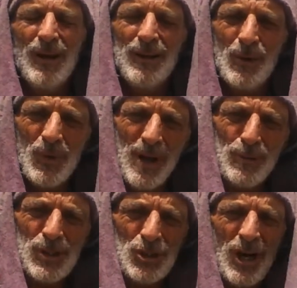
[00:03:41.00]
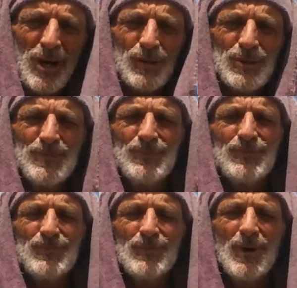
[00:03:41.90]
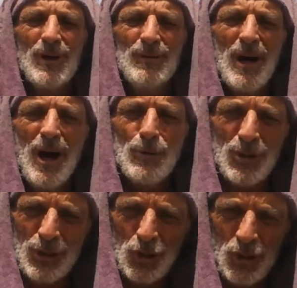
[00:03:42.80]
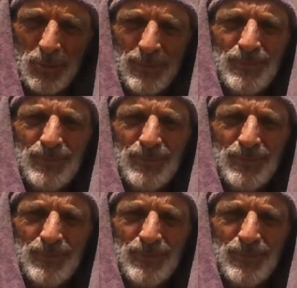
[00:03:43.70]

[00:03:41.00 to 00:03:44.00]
that when I was a child, I was on a ship.